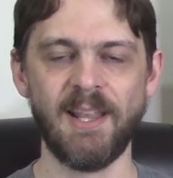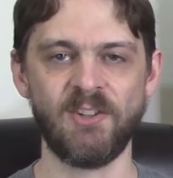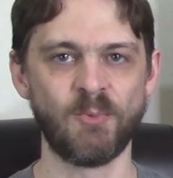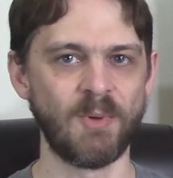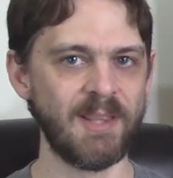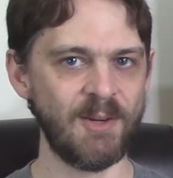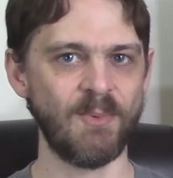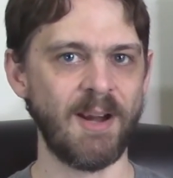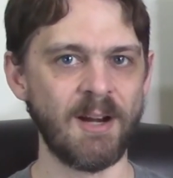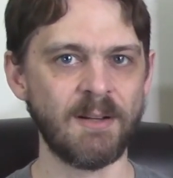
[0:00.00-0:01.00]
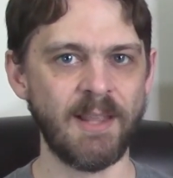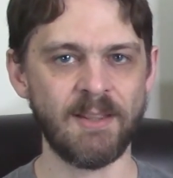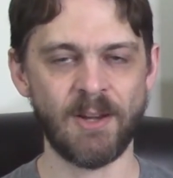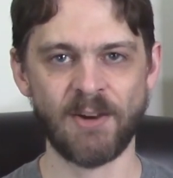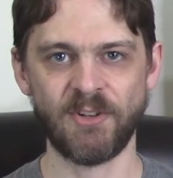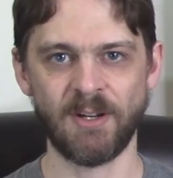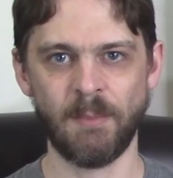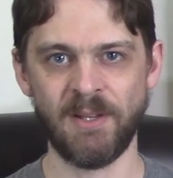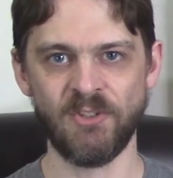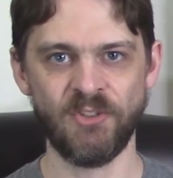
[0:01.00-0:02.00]
It's really rare that they're actually
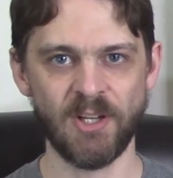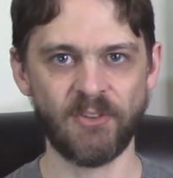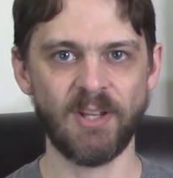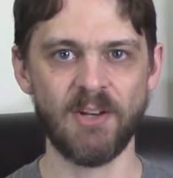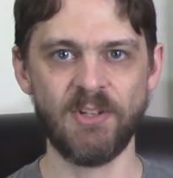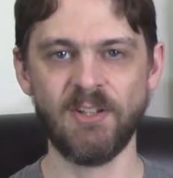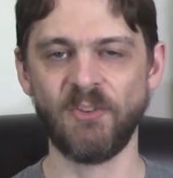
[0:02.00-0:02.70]
going to be just touching,